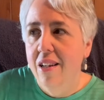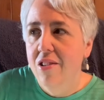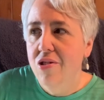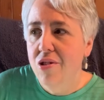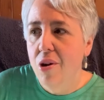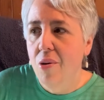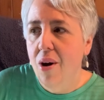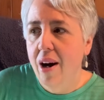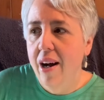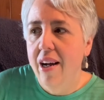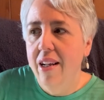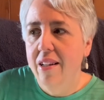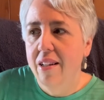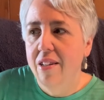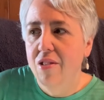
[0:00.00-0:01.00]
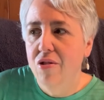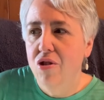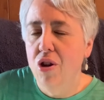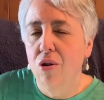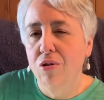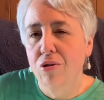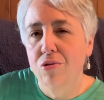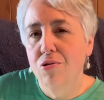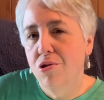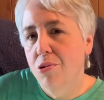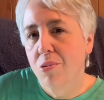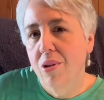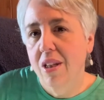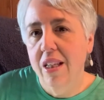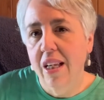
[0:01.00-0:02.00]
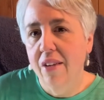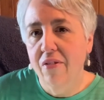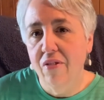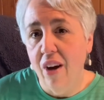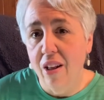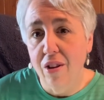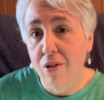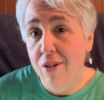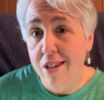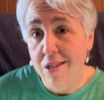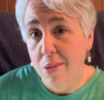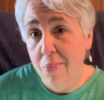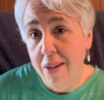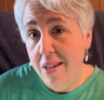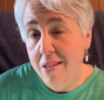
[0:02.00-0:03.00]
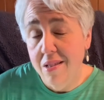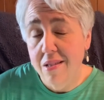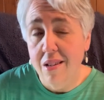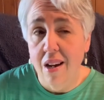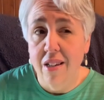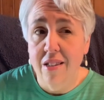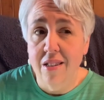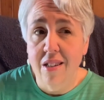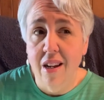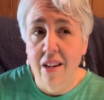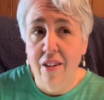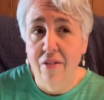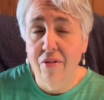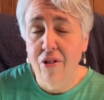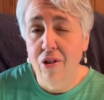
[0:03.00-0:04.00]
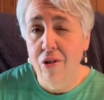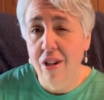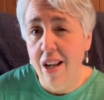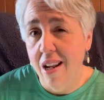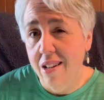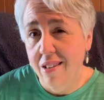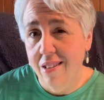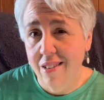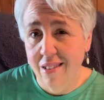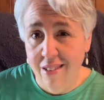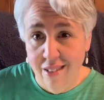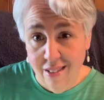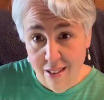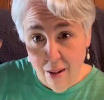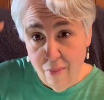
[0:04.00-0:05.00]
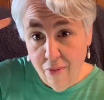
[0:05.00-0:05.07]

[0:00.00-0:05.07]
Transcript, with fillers: So I don't usually follow recipes. I just kind of create them